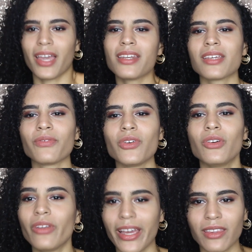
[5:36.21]
And if
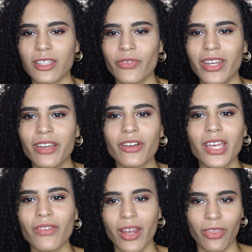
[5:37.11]
you like this video,
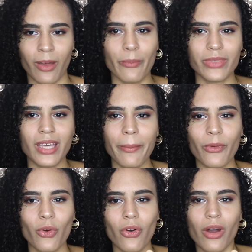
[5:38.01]
give it a thumbs up
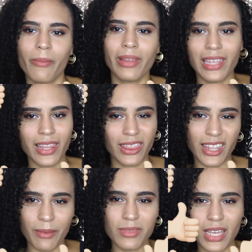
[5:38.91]
or a million
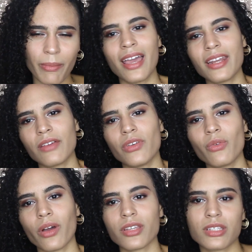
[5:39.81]
thumbs up. And if you
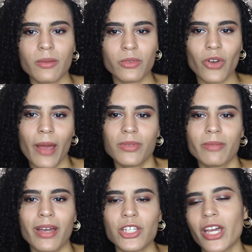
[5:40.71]
want to subscribe
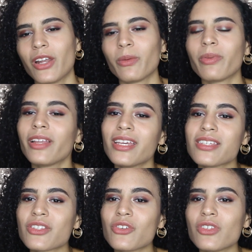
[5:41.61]
to my channel,
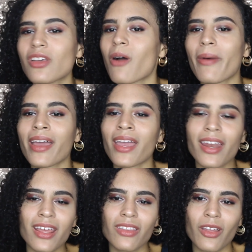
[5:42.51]
please do so by
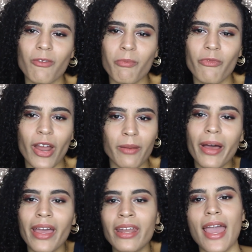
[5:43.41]
hitting the red button.